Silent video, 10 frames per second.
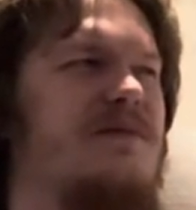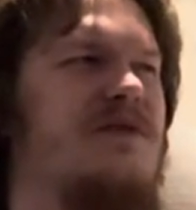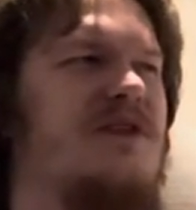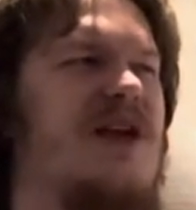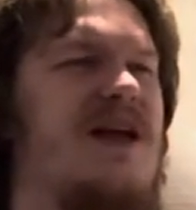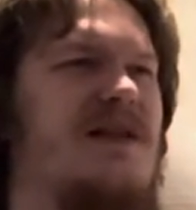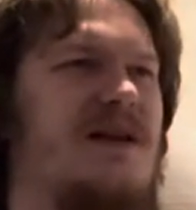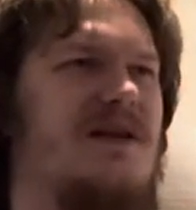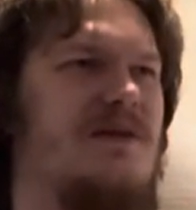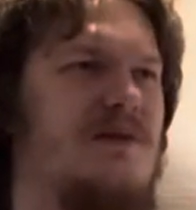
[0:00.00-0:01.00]
to get
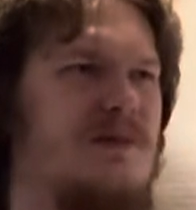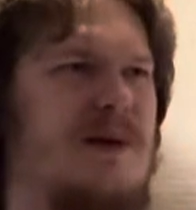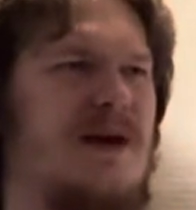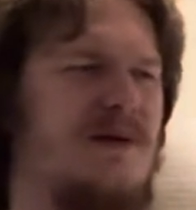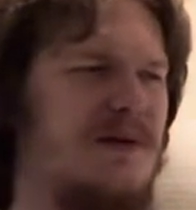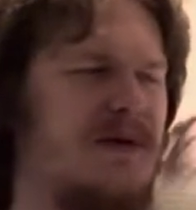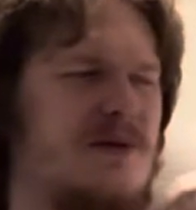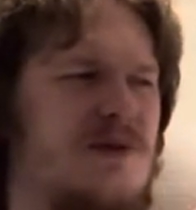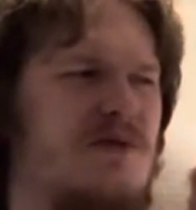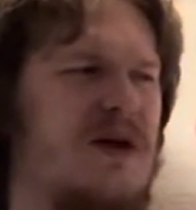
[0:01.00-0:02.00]
like the pixels on the
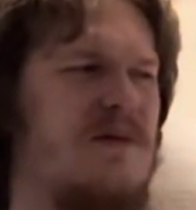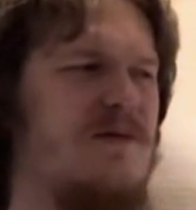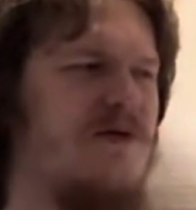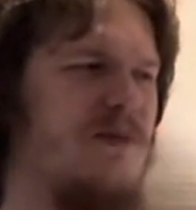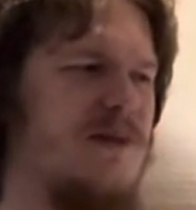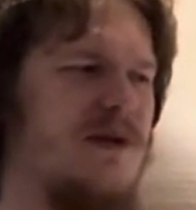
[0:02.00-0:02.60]
screen from